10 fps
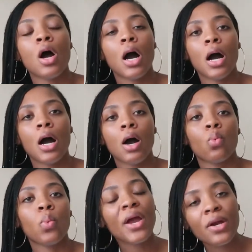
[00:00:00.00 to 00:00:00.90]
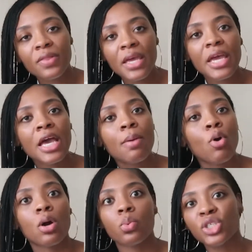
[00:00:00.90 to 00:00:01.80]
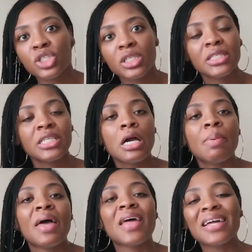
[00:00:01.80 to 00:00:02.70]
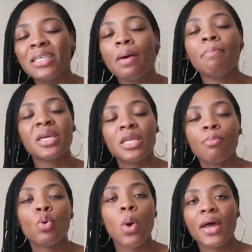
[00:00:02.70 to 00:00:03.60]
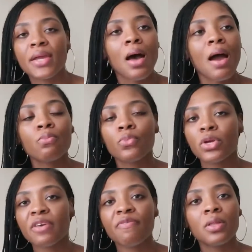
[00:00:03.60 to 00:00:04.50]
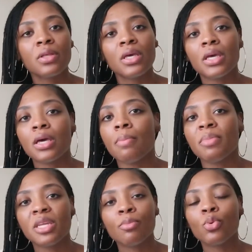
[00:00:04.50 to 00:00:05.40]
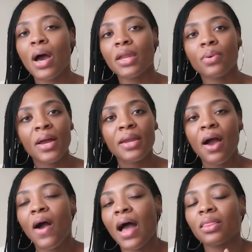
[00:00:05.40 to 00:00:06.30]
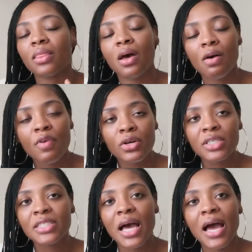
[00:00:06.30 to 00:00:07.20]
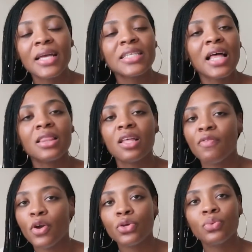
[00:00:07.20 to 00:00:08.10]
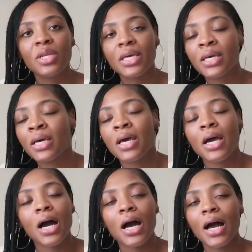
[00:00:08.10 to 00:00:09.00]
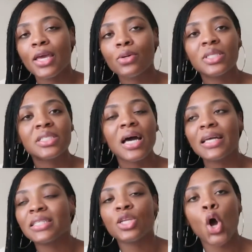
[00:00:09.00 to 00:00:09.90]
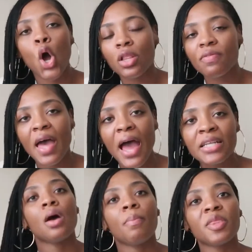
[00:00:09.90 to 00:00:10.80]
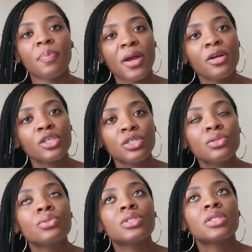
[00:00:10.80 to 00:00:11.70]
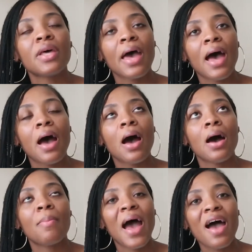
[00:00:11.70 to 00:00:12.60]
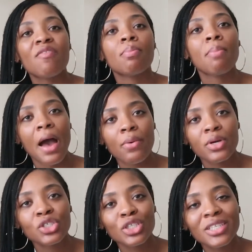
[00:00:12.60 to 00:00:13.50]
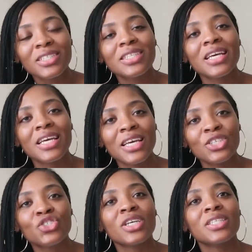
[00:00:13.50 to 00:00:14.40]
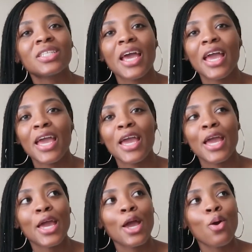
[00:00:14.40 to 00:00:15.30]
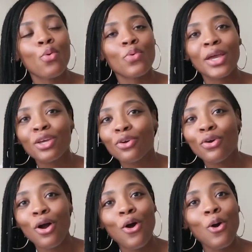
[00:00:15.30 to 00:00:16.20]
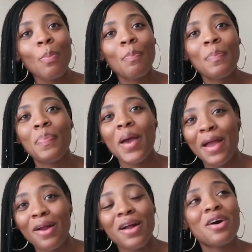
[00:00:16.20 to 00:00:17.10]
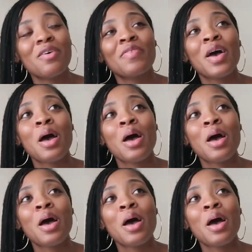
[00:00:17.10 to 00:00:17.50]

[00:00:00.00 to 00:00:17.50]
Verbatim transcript: uh, wear them or wish list them and that's Amina Muaddi. I'm really feeling Amina Muaddi right now. I love her designs. I love her unique uh, heel designs and all of that. But the pair of shoes that uh, I have on my wish list is just a regular old pair of